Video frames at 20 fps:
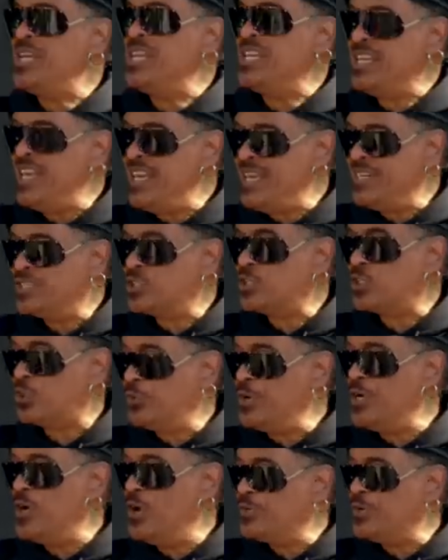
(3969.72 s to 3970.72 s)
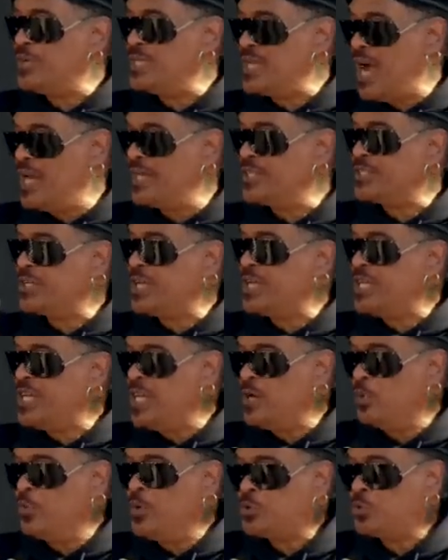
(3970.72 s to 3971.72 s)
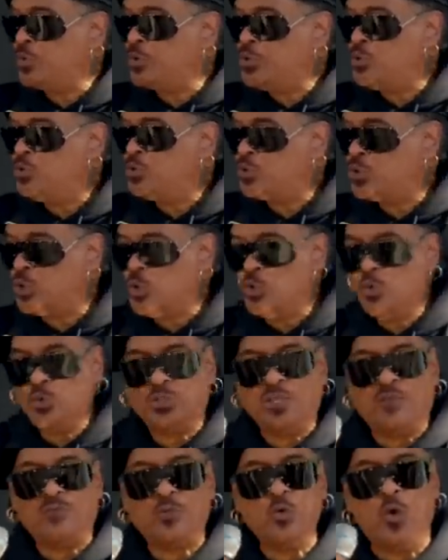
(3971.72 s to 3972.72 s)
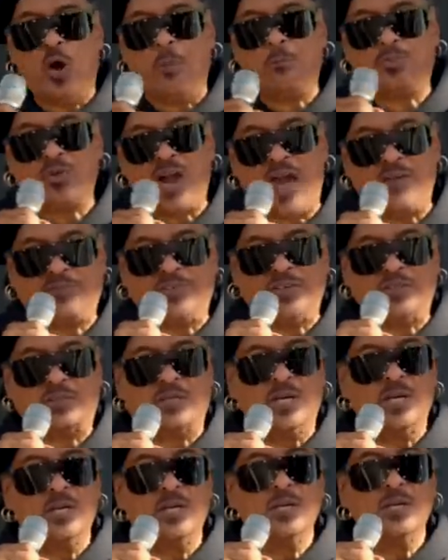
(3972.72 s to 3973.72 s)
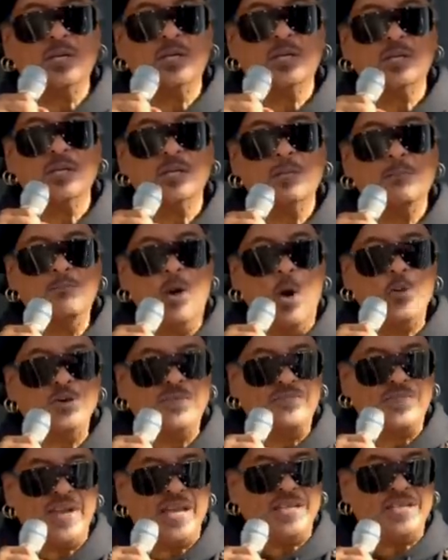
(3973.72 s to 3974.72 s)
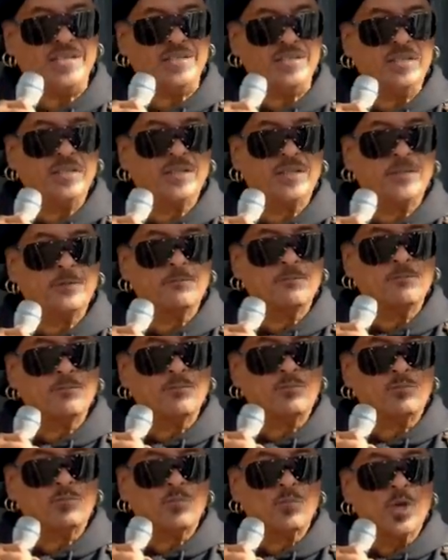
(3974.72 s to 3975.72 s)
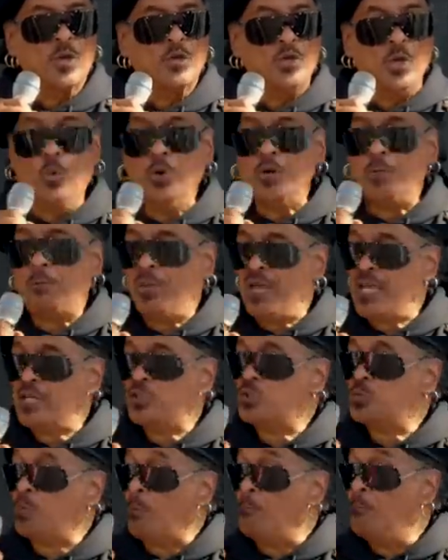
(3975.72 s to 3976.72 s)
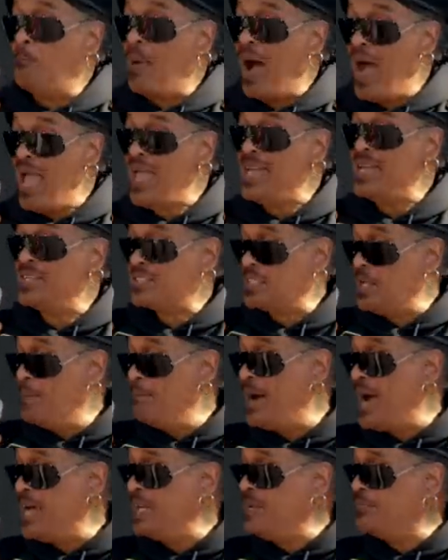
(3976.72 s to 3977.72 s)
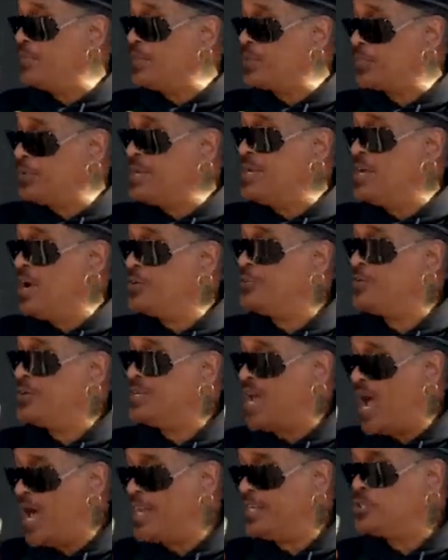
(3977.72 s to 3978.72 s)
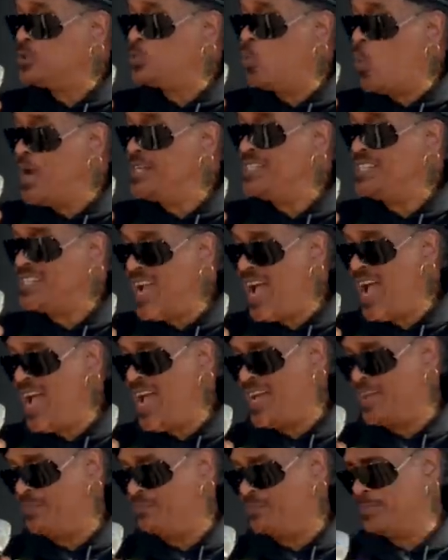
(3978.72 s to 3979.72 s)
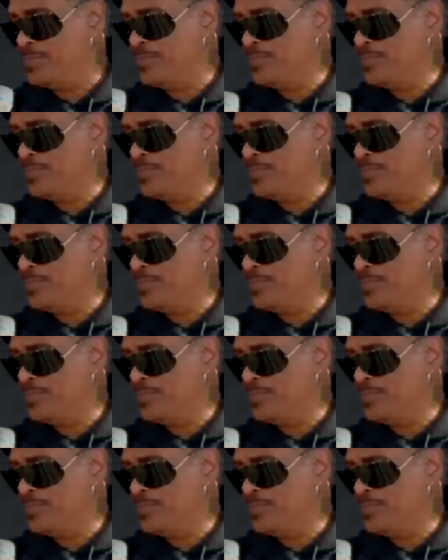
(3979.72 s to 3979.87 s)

years, $300 a year, which would you choose if you are profit motivated? You would pick buying somebody for $300 one time.